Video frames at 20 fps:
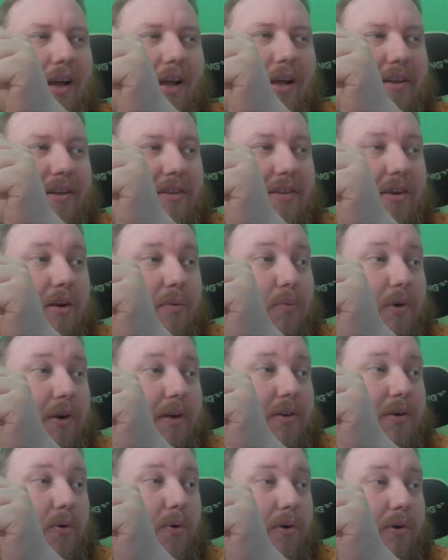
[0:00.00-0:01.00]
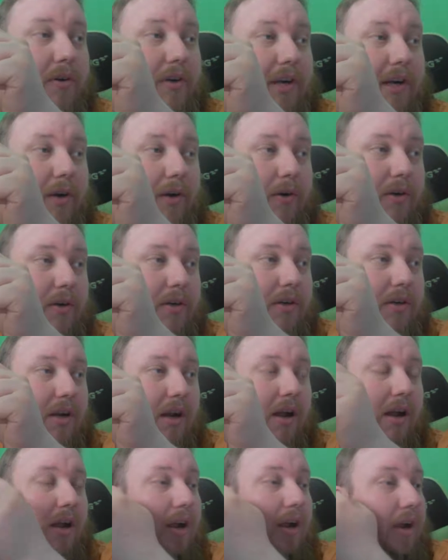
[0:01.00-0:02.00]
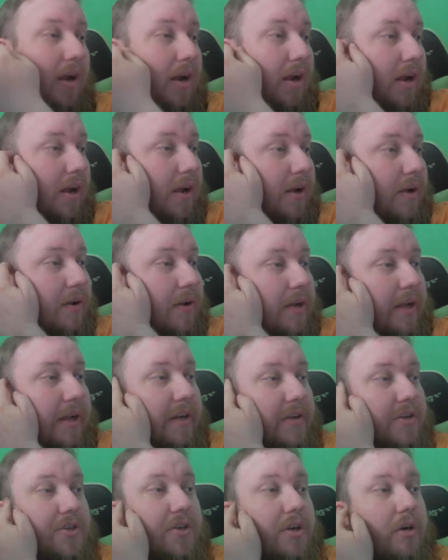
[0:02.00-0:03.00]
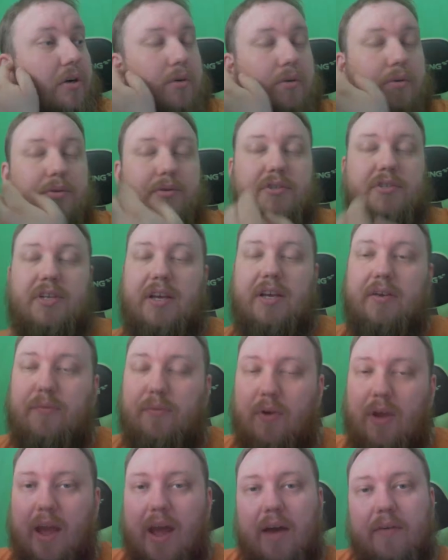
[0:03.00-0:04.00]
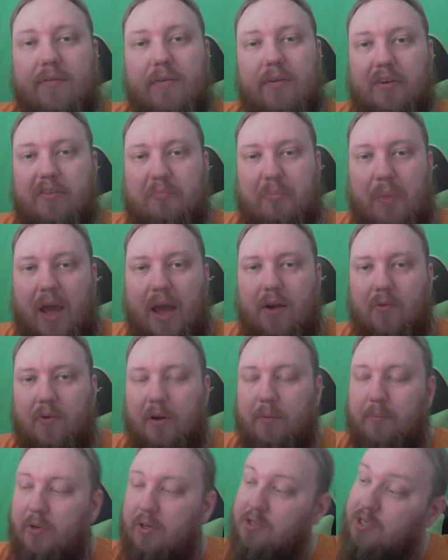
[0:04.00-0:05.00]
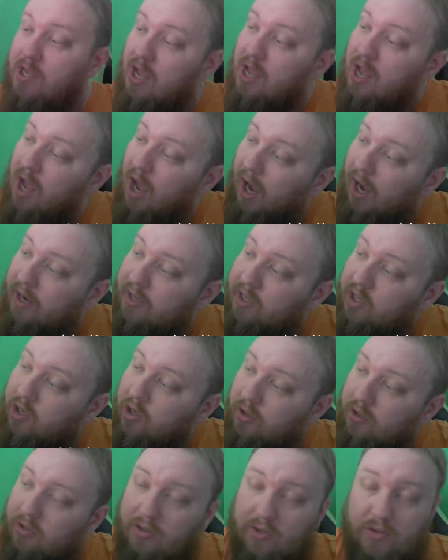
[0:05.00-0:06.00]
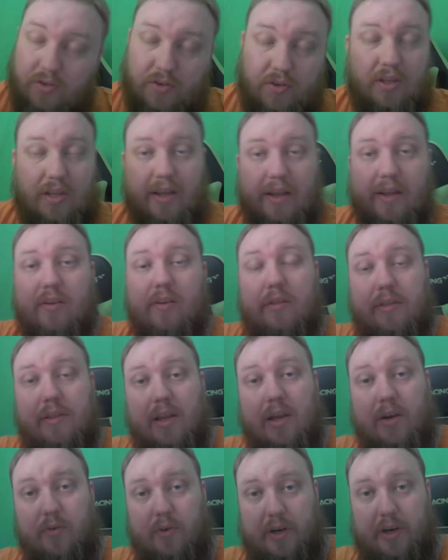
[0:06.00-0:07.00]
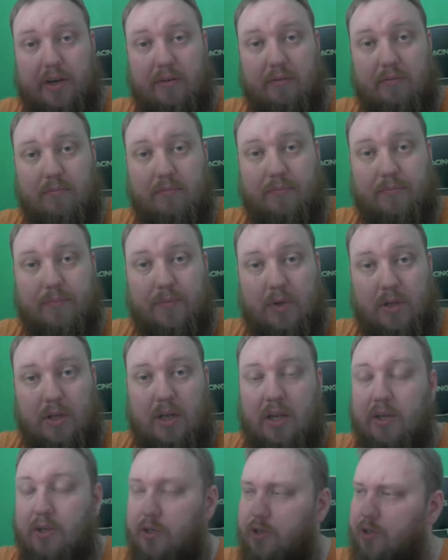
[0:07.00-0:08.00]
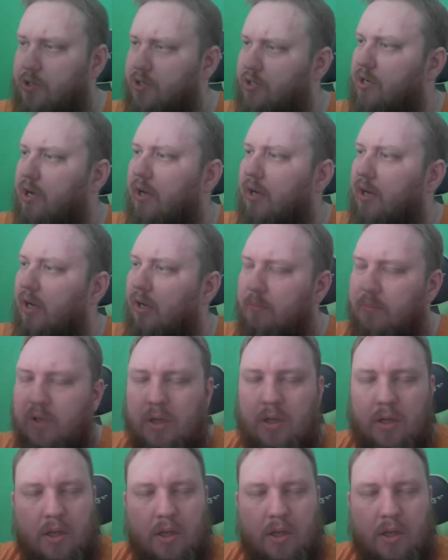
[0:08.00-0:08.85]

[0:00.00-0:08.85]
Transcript: In the top right corner here, it shows if you have enough battery. Because I could, in theory, shut up.